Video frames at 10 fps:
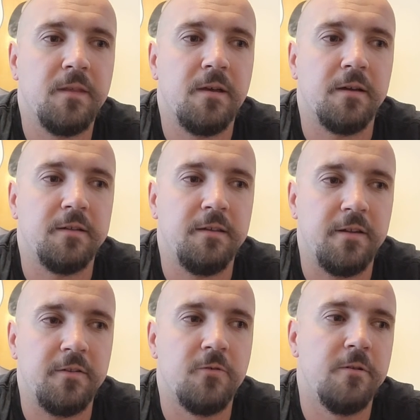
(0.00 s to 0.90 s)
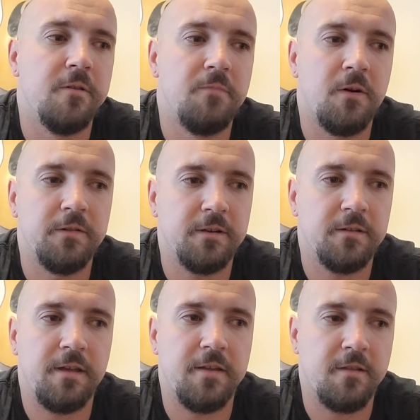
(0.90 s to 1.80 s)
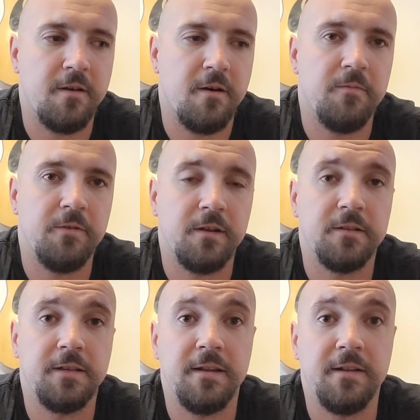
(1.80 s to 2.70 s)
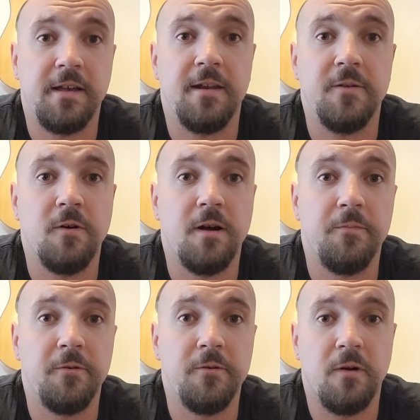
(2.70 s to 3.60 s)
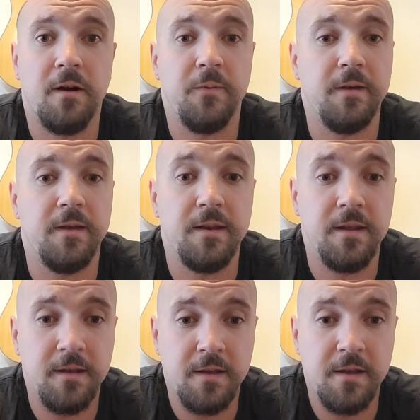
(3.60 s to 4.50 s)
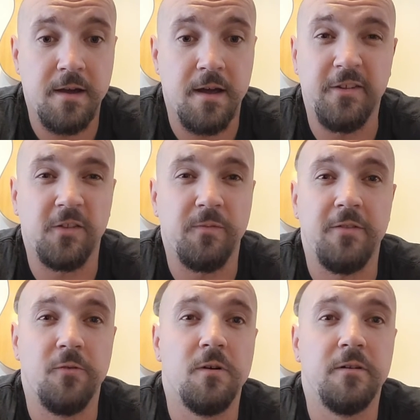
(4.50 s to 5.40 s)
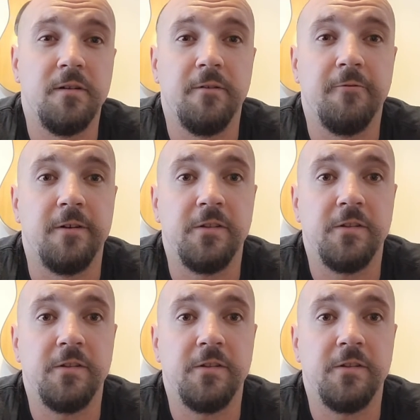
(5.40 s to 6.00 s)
I could taste all of the malts, I could taste the hops, I could tell exactly what I'd brewed, what I'd put in, and it just made the world of difference.